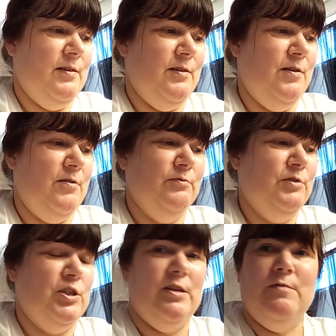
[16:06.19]
You know,
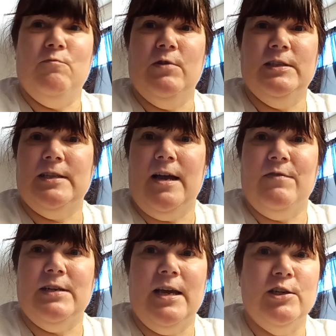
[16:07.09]
she wants to
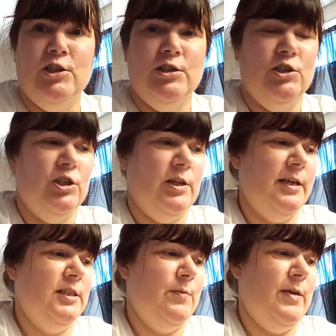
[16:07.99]
have attention. She
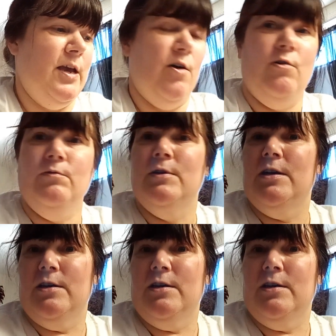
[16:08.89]
likes to be held.